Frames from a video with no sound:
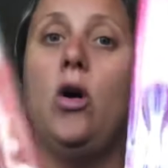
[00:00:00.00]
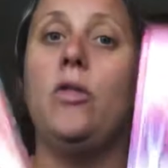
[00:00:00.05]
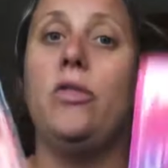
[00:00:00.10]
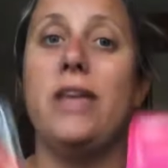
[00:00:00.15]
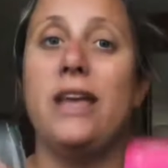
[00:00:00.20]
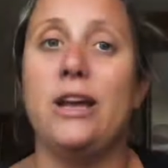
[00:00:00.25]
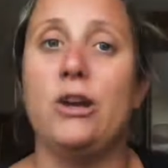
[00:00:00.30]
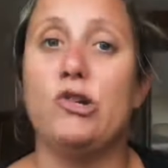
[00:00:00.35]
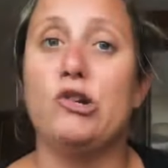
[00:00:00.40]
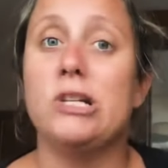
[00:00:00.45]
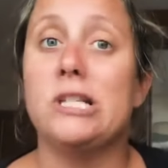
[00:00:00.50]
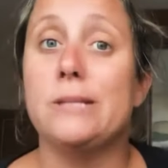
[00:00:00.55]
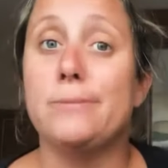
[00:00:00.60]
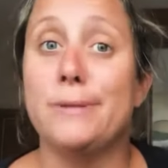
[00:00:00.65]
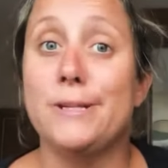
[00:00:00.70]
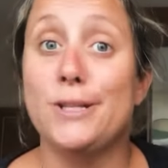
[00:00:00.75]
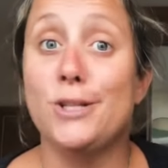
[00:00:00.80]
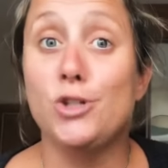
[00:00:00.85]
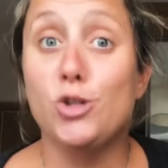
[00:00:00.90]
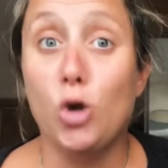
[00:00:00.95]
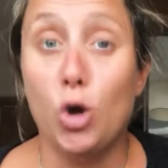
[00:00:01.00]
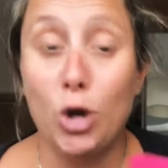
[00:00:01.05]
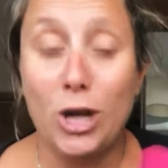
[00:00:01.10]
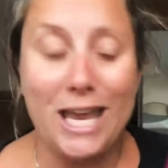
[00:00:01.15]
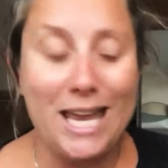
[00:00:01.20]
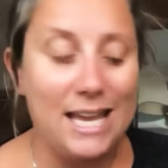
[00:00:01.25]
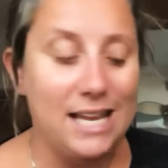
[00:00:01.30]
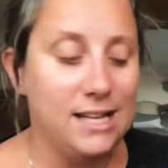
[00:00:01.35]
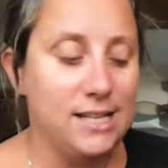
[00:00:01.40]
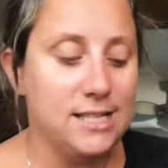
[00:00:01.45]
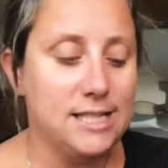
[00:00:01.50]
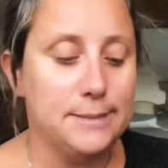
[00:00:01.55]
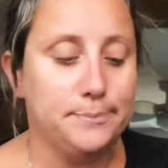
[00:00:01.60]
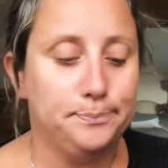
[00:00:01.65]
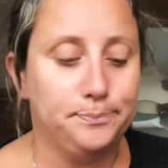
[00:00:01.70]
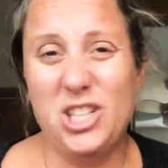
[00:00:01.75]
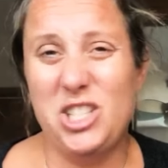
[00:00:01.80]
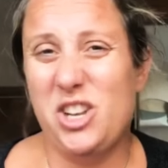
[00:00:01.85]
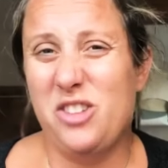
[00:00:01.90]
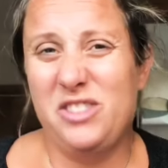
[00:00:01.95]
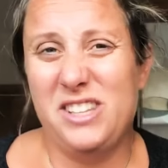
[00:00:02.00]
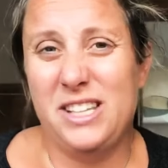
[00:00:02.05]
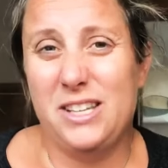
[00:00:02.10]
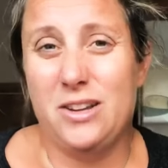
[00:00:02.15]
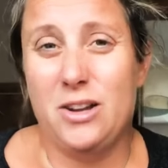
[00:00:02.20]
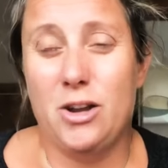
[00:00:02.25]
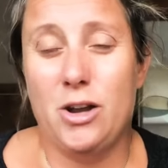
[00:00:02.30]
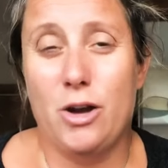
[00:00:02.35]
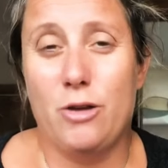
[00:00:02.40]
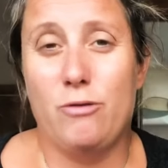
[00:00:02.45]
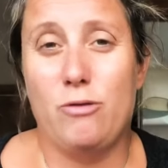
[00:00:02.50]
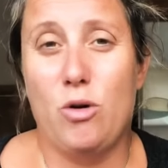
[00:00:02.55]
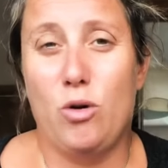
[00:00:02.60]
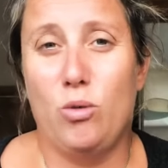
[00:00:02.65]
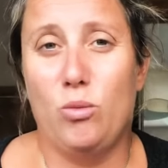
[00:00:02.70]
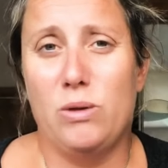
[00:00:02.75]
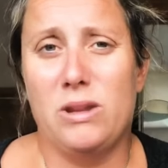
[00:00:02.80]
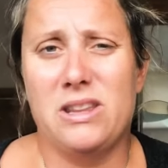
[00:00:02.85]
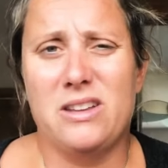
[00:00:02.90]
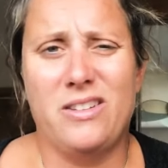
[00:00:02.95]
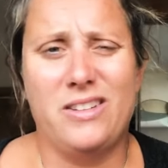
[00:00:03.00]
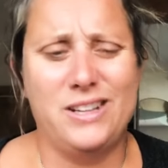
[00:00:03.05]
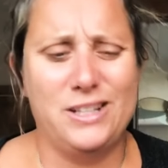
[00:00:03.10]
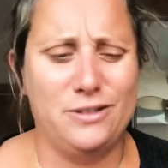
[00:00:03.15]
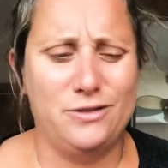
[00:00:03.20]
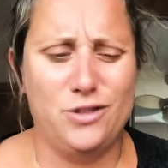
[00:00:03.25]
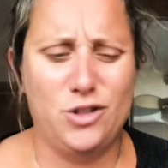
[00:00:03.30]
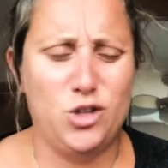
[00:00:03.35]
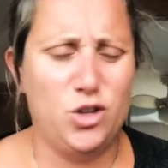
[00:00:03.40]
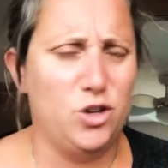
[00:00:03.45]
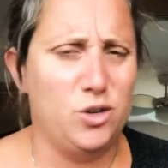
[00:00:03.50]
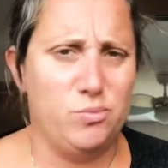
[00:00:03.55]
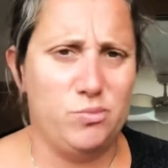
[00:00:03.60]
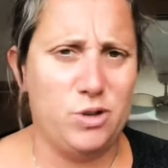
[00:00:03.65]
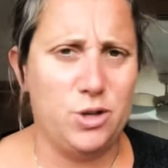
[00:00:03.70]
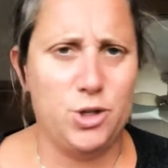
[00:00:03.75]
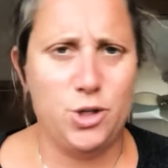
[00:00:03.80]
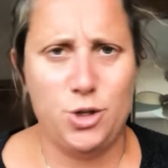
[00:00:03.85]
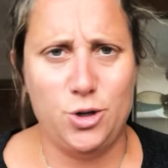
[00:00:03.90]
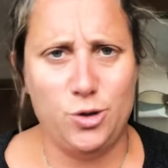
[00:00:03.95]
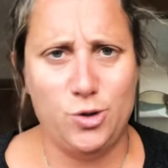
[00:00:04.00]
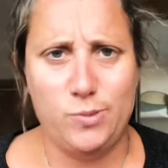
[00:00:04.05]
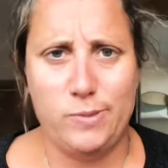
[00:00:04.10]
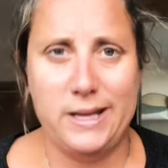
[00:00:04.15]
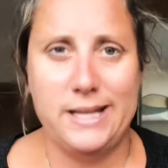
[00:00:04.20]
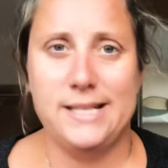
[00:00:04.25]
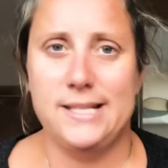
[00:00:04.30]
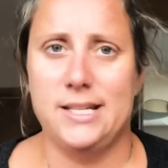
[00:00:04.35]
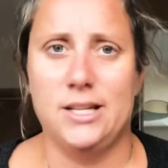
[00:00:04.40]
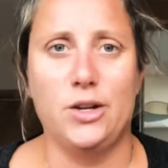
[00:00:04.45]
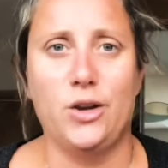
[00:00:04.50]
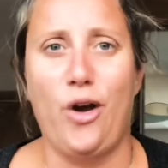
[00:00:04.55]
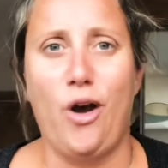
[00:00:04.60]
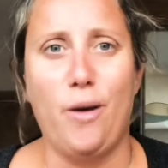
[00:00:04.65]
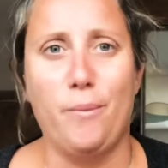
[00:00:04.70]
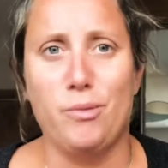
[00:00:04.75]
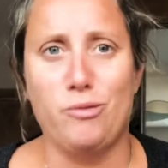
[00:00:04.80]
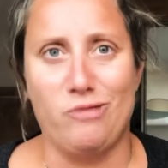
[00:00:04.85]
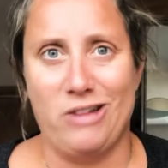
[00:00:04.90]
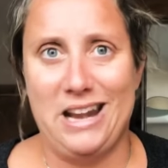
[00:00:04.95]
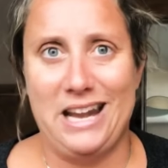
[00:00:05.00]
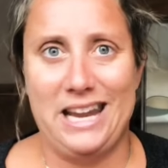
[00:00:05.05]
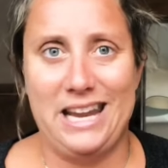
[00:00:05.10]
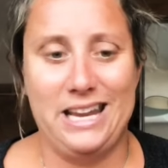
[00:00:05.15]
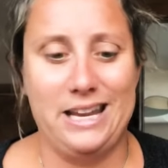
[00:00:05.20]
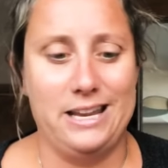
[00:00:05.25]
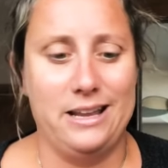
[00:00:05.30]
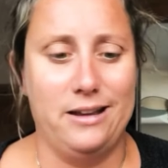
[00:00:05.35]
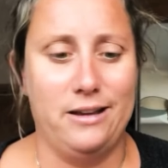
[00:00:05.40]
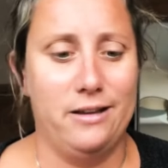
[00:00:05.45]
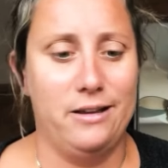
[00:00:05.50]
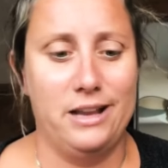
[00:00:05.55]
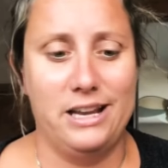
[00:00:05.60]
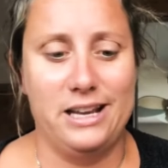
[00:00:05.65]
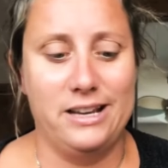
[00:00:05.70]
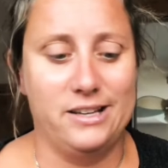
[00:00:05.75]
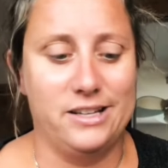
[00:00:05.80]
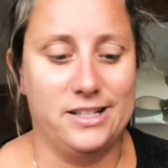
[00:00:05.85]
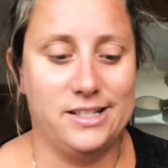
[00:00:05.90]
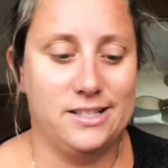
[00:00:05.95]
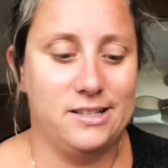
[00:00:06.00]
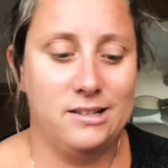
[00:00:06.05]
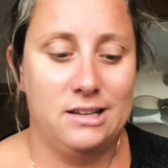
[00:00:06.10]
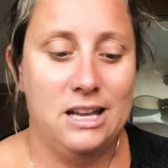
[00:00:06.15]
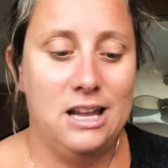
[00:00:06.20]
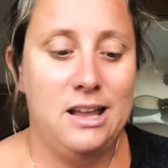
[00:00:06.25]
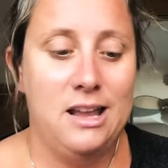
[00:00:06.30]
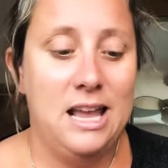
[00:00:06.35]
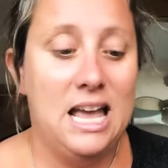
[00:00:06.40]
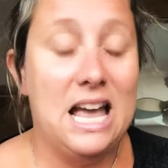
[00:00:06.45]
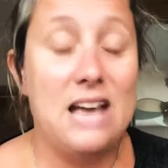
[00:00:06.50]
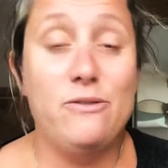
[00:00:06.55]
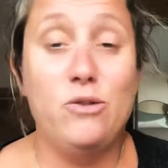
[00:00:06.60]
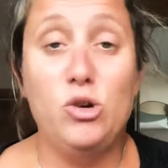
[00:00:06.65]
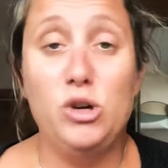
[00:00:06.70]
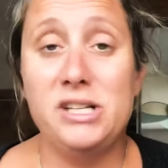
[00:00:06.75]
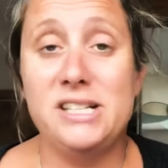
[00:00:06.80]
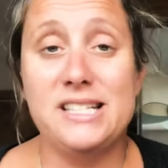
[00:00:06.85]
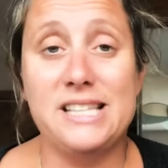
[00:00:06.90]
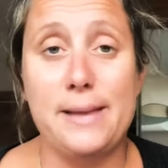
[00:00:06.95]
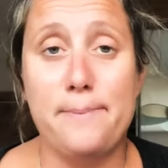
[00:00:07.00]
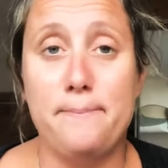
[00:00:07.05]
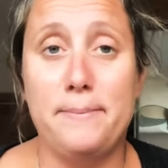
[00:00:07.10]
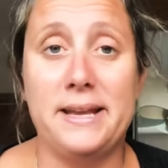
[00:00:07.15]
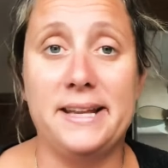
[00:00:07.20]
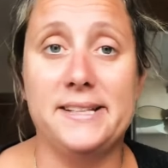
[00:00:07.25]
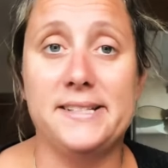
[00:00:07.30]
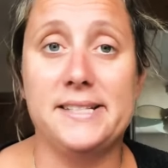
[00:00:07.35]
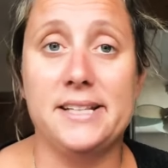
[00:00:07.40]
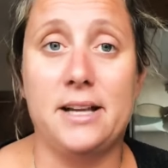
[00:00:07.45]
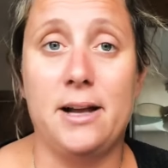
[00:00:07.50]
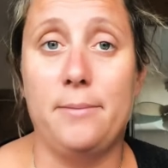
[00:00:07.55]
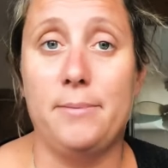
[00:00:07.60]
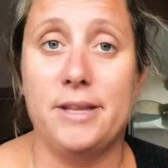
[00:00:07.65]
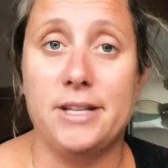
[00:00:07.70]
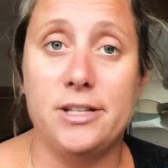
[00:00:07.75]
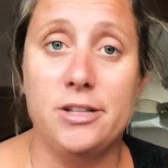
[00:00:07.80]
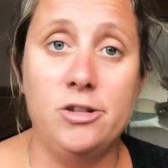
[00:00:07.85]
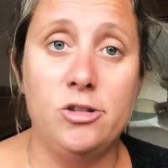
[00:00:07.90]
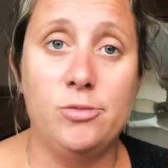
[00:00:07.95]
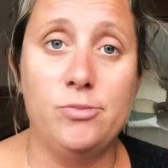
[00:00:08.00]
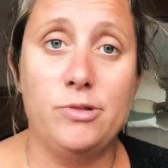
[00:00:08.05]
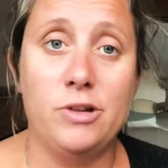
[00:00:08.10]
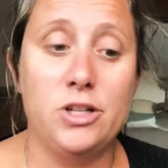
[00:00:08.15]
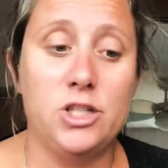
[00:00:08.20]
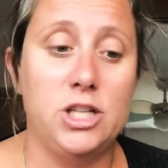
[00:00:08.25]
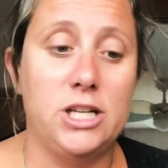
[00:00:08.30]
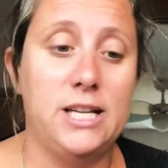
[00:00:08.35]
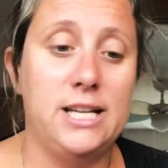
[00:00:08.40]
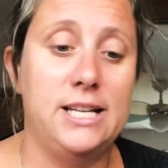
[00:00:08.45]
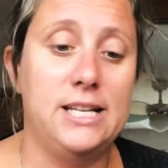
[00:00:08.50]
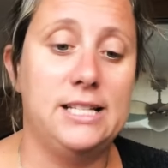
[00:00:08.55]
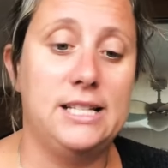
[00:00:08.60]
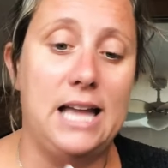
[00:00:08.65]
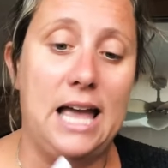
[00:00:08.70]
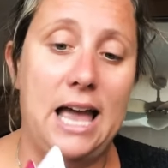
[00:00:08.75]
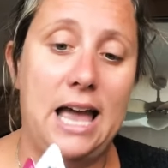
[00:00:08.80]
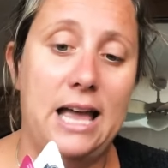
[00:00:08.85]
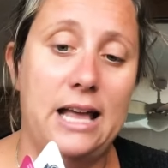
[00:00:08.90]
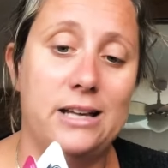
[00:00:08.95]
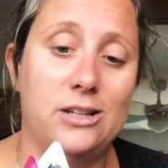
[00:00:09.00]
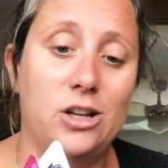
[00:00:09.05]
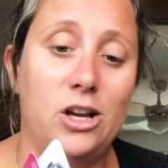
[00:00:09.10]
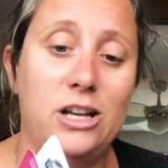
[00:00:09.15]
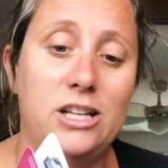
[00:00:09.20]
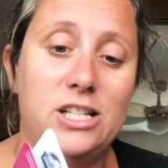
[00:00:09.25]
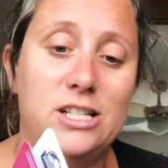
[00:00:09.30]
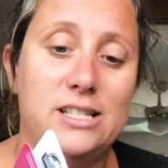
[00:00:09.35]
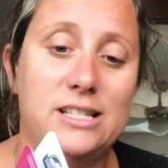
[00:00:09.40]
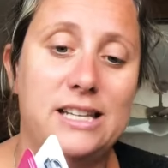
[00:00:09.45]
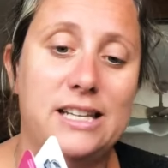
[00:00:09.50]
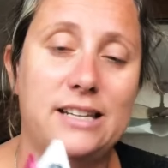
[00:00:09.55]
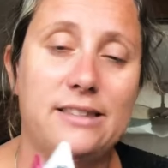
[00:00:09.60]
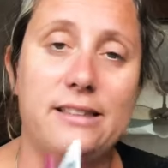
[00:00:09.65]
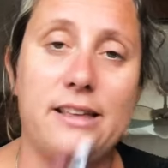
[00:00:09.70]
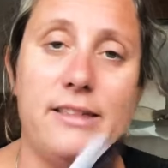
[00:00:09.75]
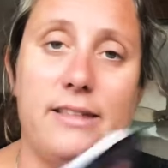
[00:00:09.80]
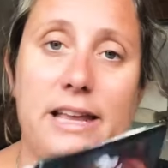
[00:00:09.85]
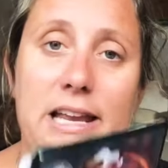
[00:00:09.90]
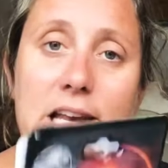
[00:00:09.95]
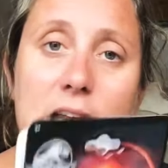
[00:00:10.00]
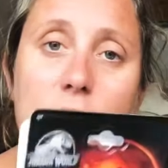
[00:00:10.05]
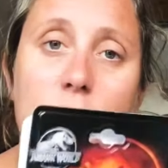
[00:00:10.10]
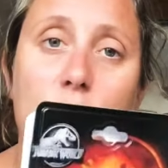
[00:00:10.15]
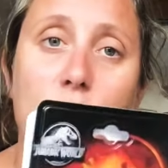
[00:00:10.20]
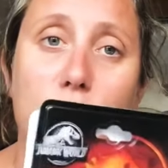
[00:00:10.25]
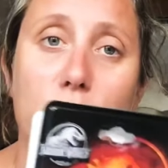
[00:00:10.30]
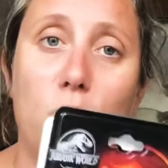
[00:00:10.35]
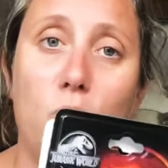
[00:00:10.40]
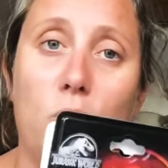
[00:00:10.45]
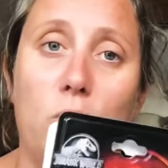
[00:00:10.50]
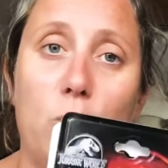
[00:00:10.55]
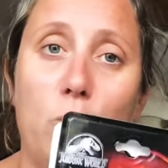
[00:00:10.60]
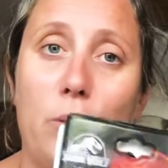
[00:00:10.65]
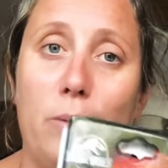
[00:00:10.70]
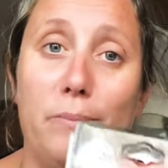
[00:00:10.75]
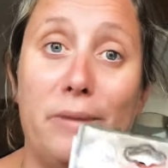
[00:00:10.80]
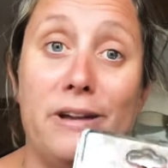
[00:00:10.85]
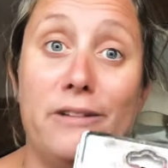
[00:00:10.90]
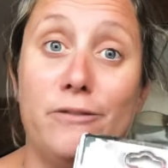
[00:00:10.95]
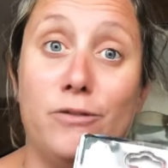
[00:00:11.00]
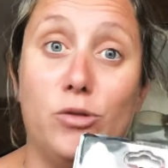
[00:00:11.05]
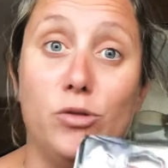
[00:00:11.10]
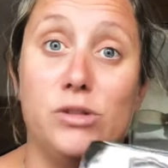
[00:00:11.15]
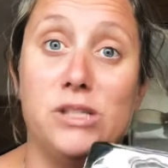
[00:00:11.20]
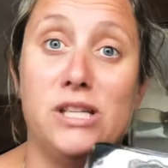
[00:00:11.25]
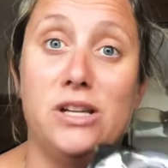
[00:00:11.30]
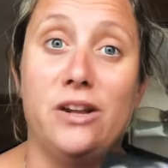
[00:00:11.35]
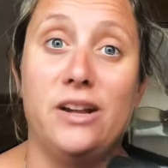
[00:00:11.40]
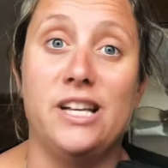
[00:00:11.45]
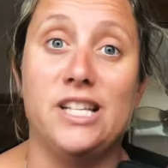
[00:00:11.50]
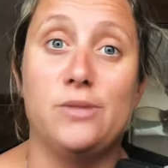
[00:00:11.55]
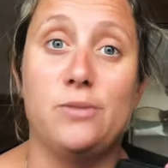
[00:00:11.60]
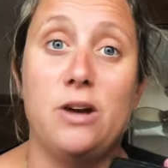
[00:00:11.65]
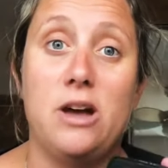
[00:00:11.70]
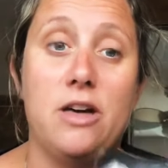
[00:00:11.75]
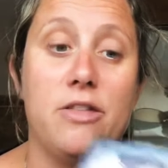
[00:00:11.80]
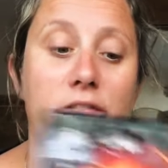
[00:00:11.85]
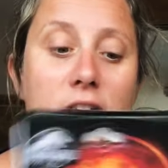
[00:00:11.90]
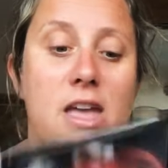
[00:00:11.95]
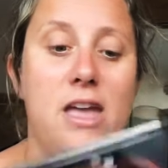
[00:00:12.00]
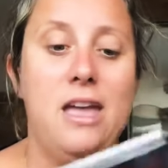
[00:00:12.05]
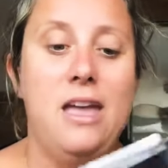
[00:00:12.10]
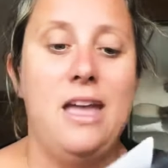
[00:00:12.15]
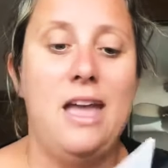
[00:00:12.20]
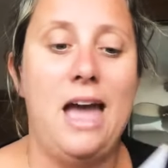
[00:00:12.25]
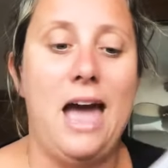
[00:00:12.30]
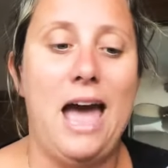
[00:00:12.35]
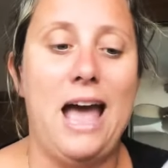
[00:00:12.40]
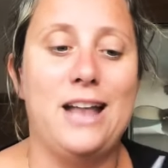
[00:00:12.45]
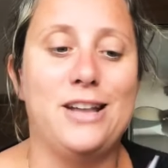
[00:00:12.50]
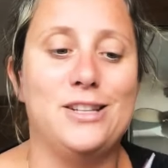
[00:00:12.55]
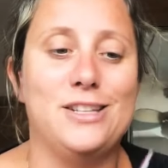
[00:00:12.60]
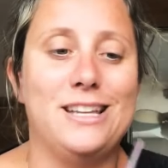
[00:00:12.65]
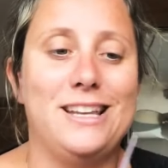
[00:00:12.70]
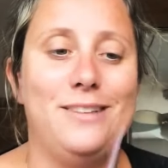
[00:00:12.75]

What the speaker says: their Christmas stockings. Don't think you can go wrong with kind of toothbrush, toothpaste and cup, really. It just avoids them mixing up their toothbrushes. And I just think that they look more than £1.49's worth. And